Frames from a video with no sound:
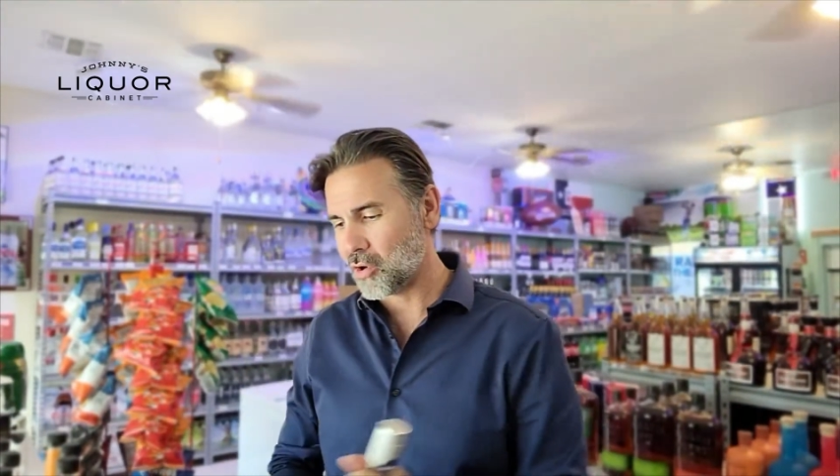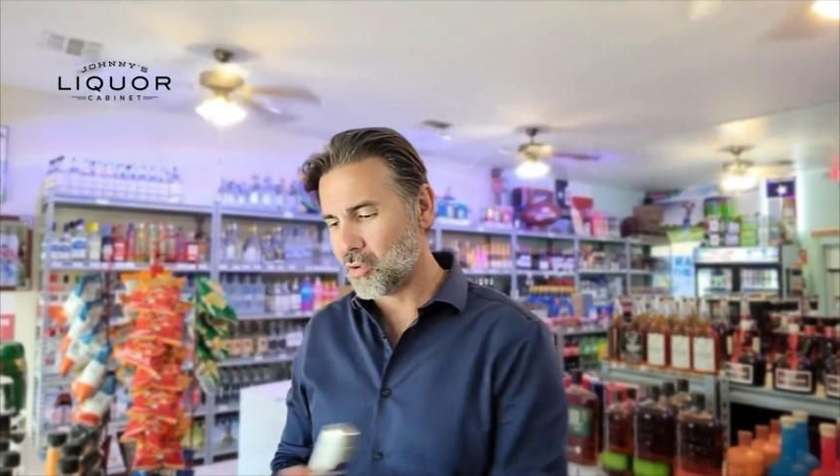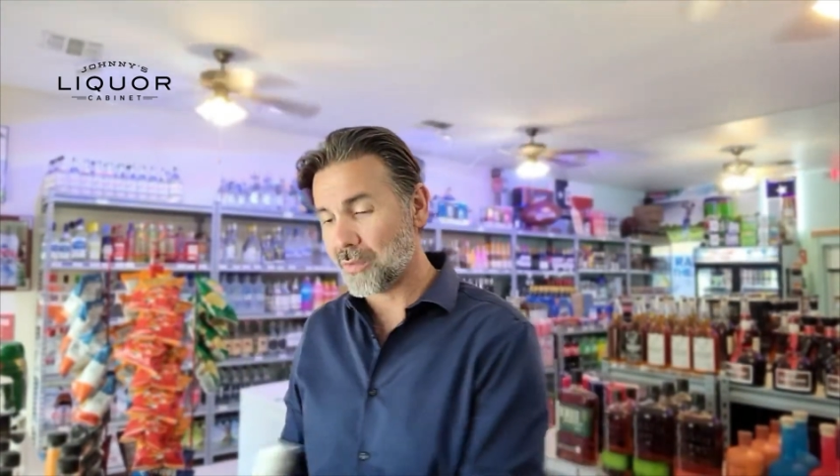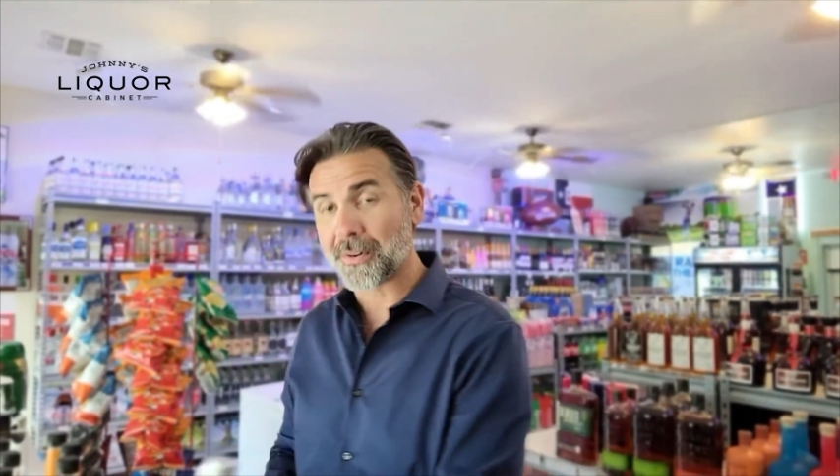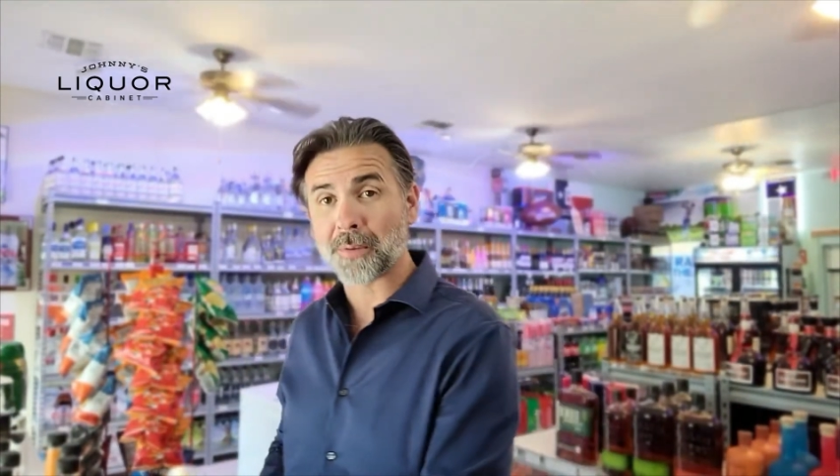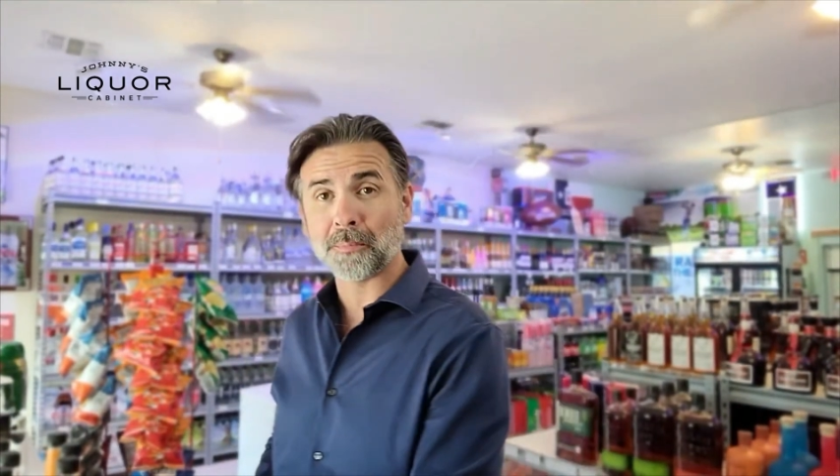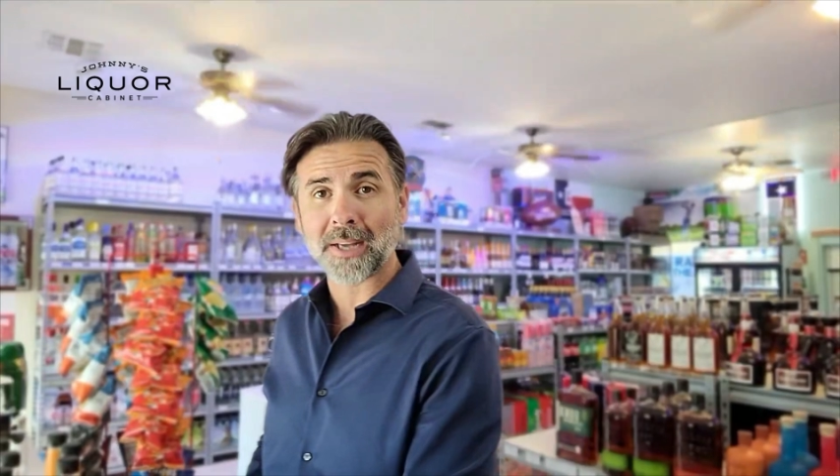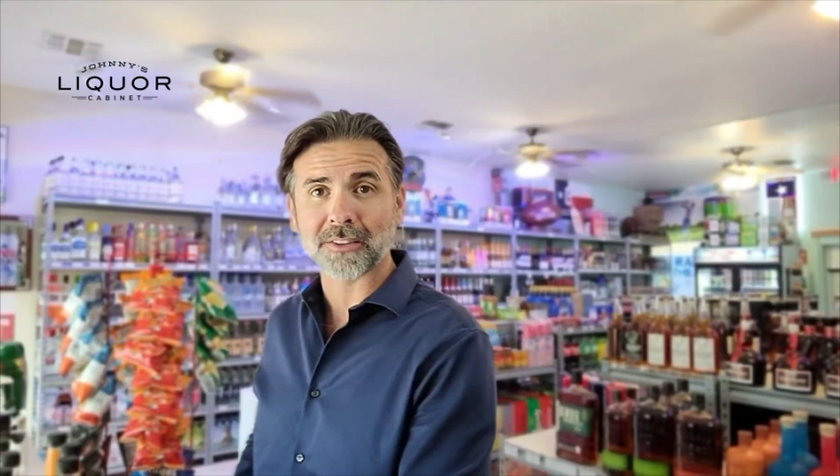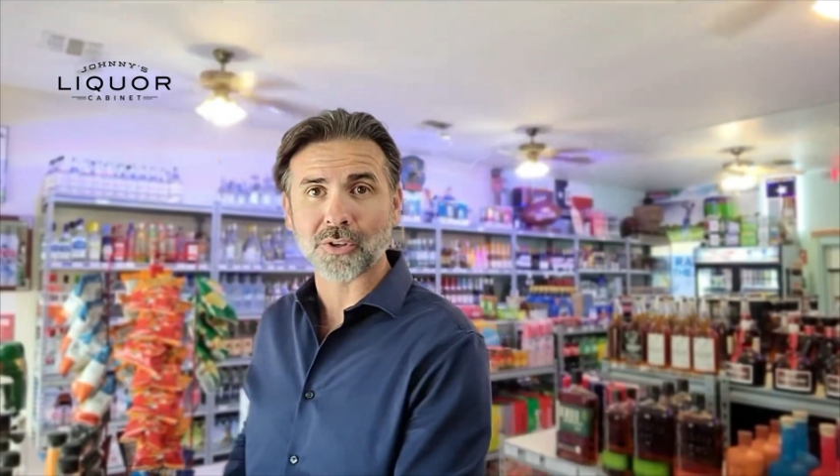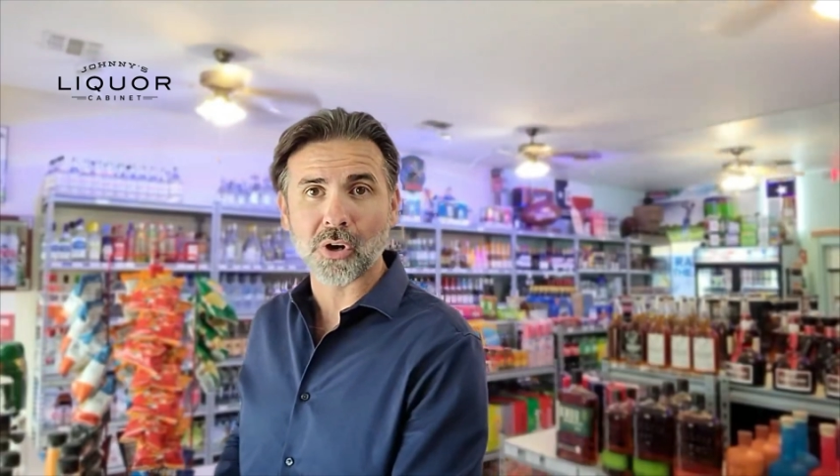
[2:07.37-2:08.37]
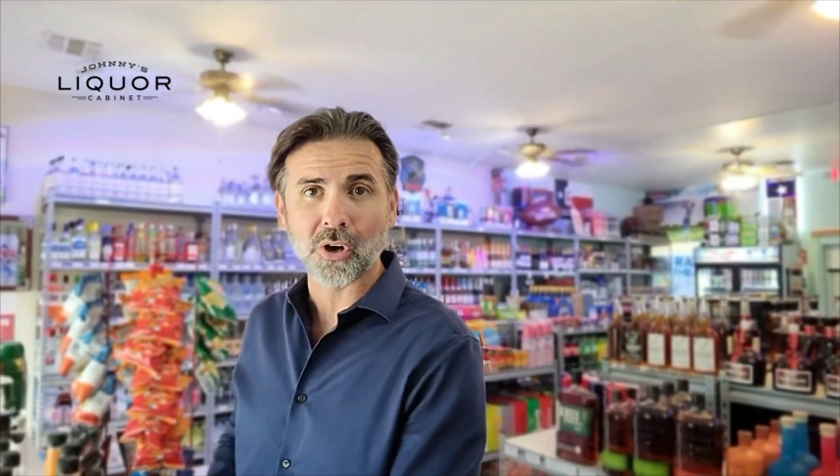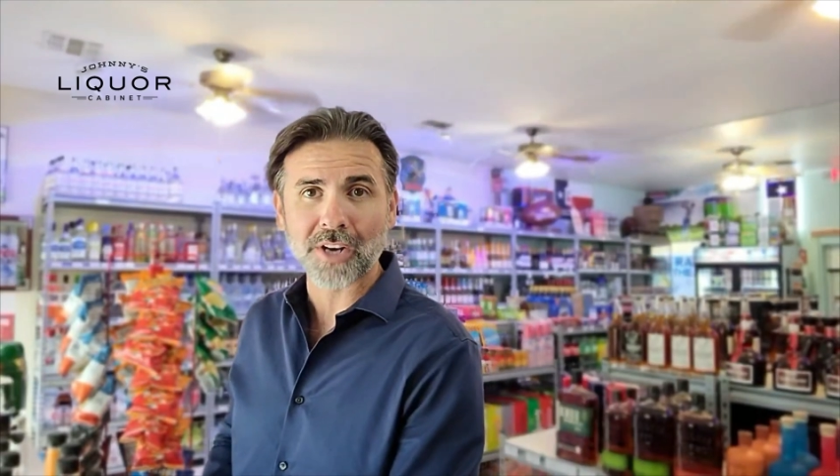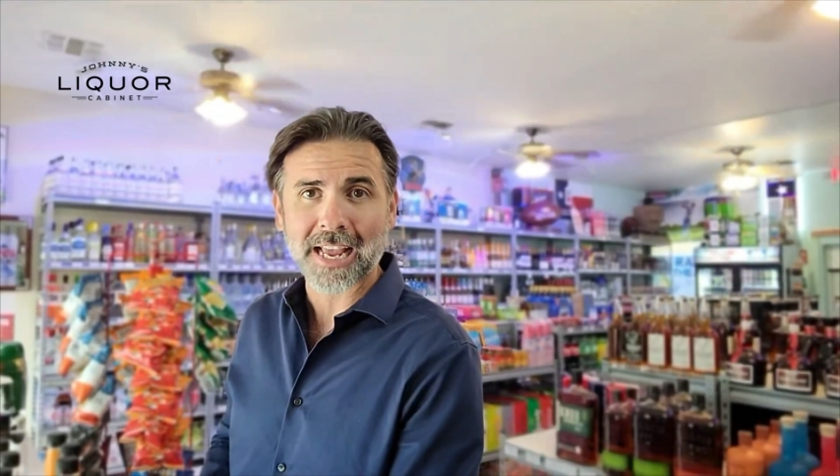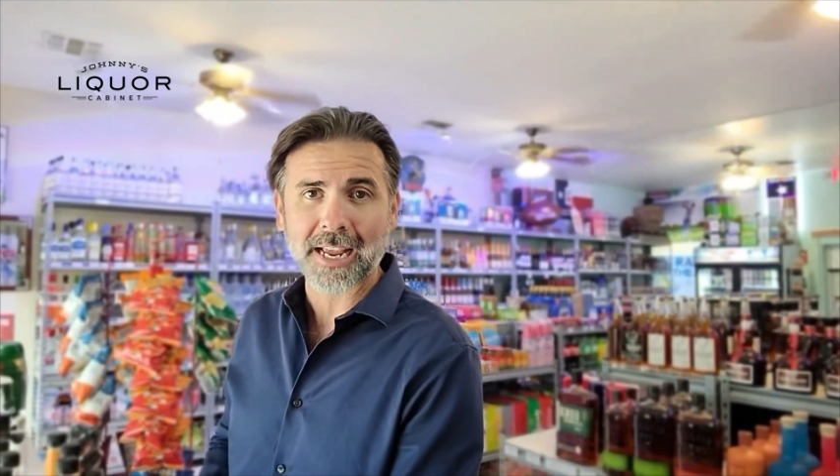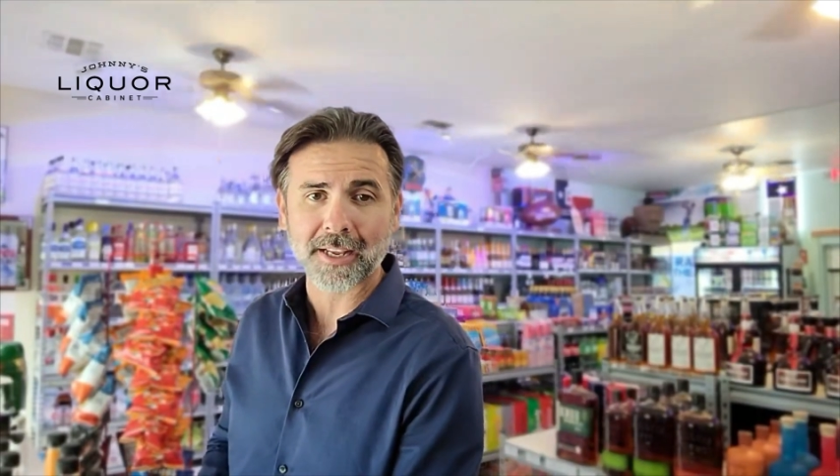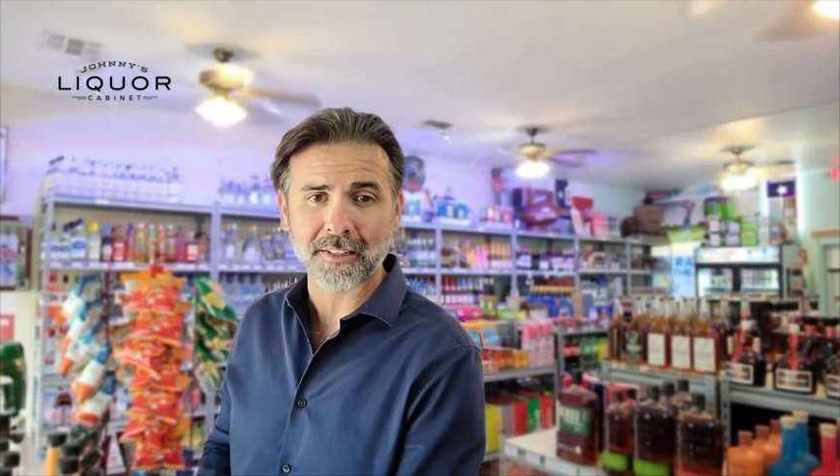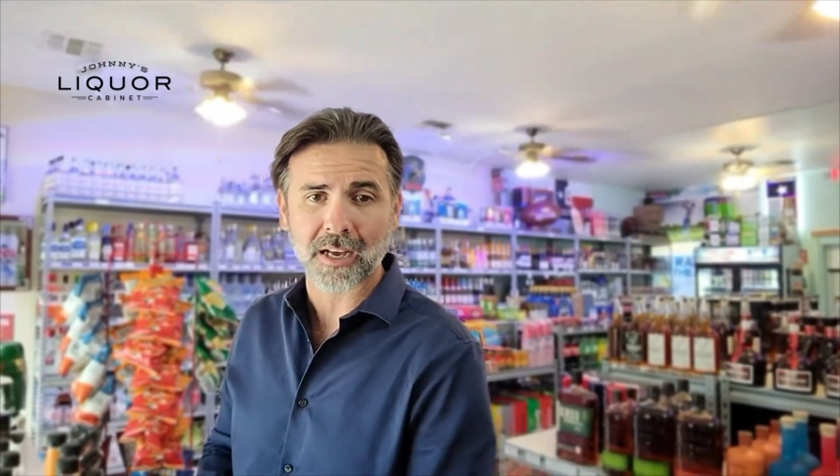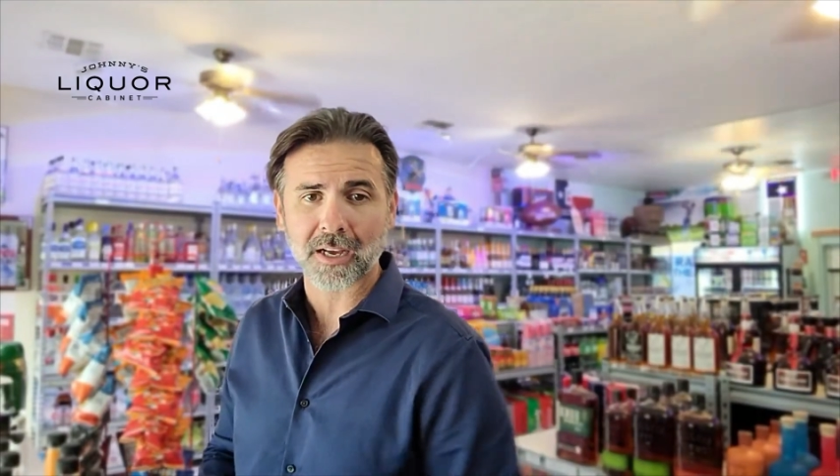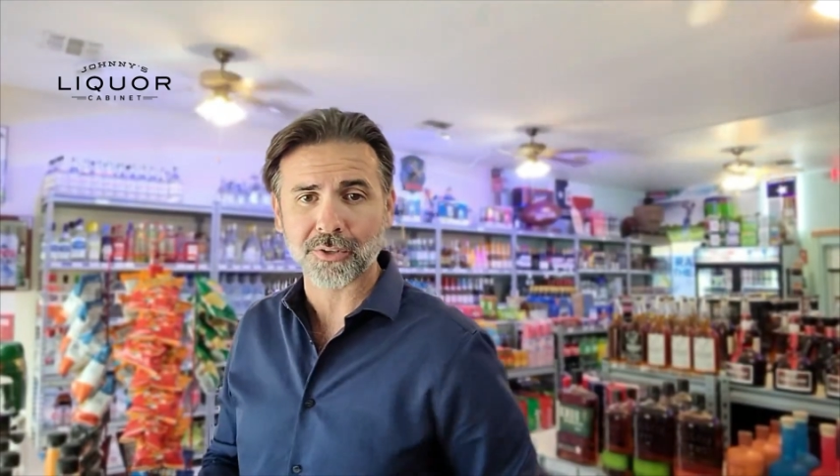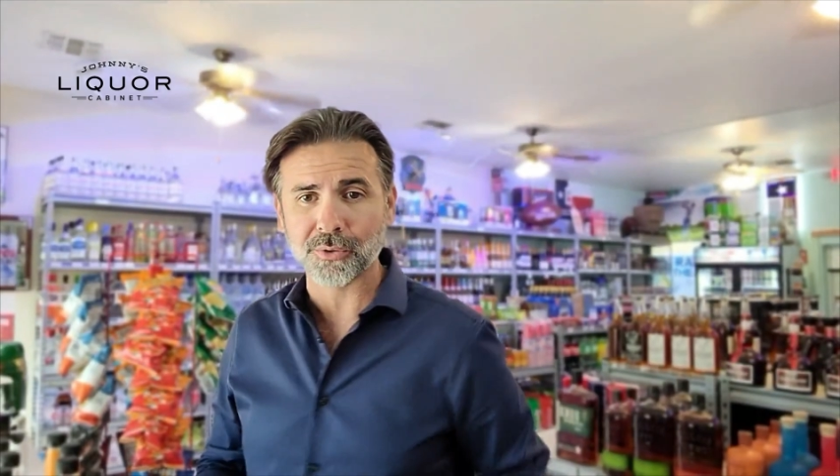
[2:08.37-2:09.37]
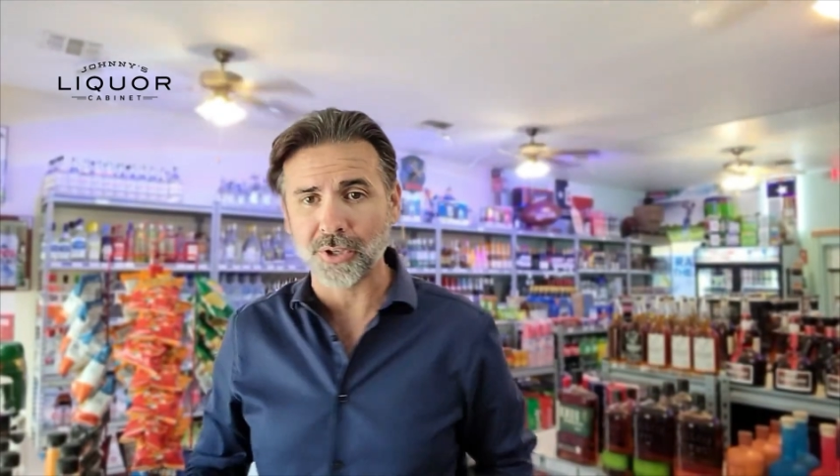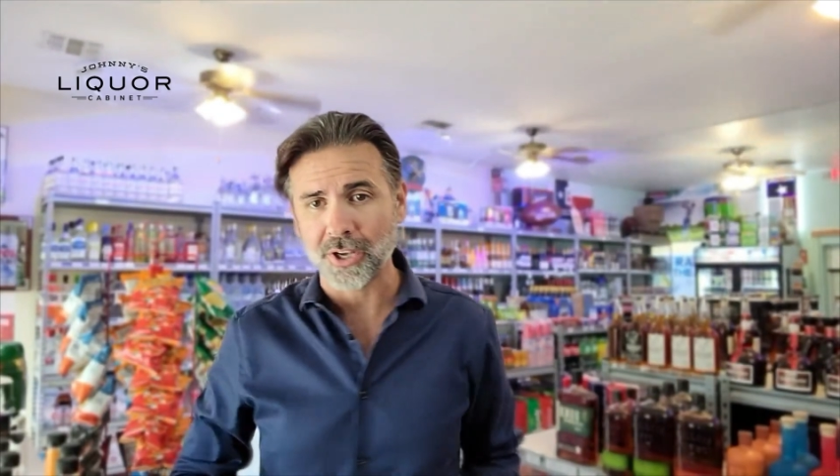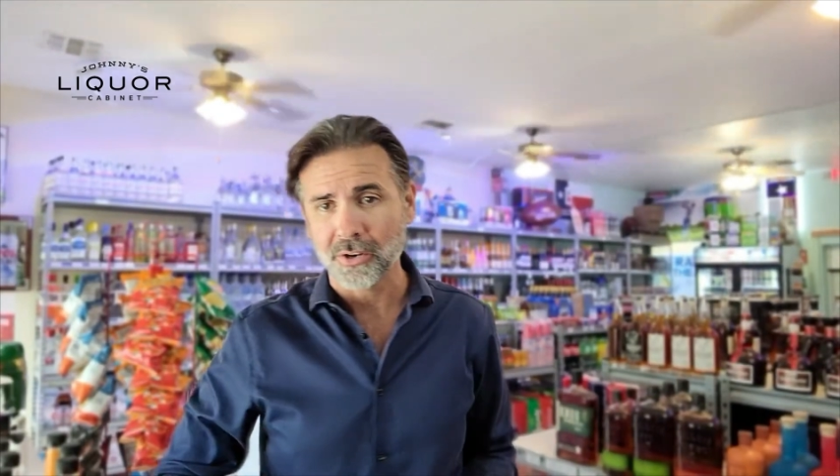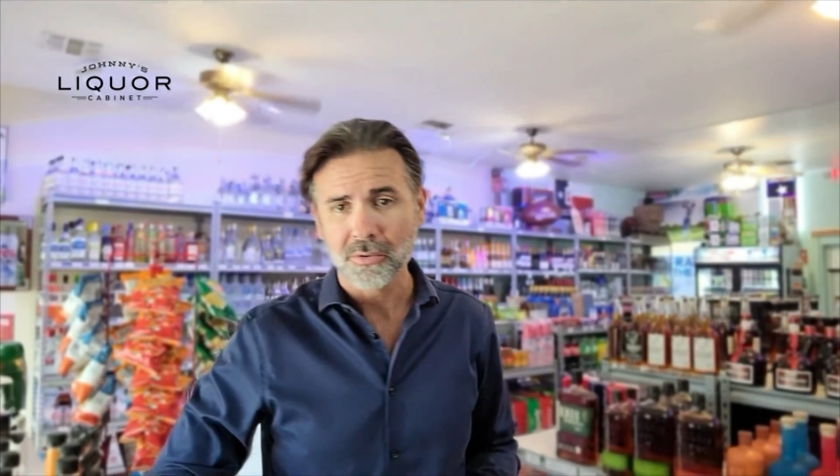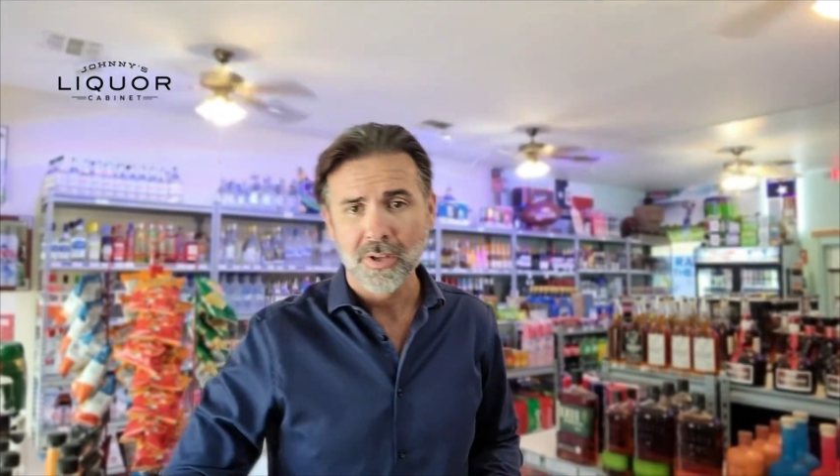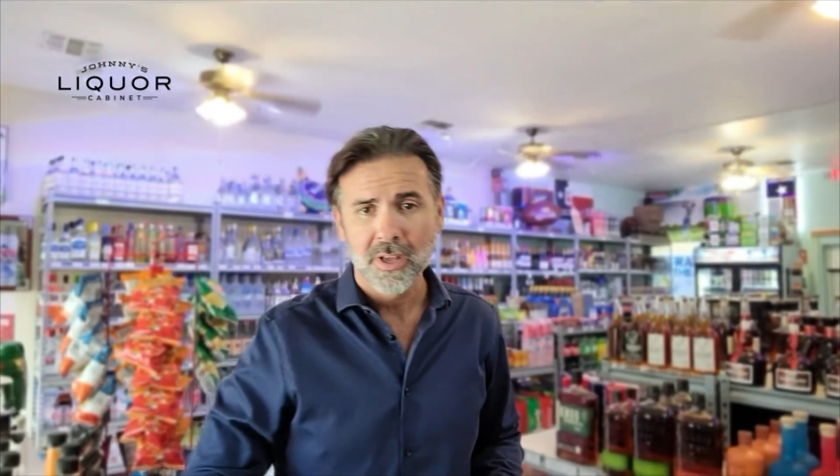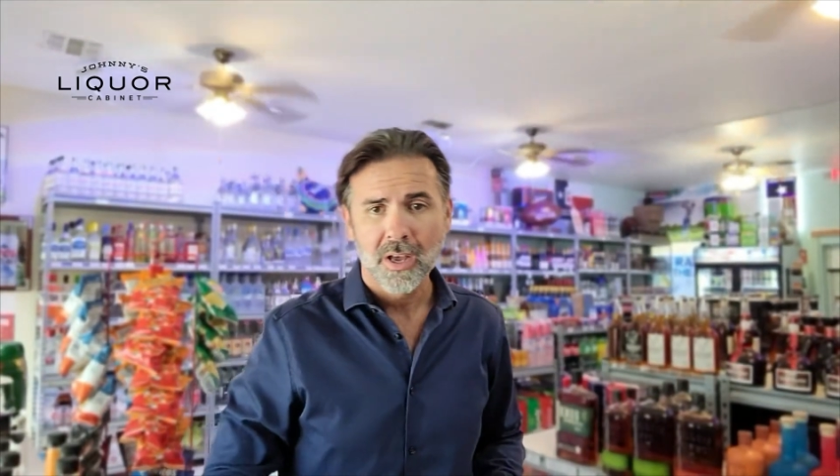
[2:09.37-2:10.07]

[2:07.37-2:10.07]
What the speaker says: over Patron and Don Julio.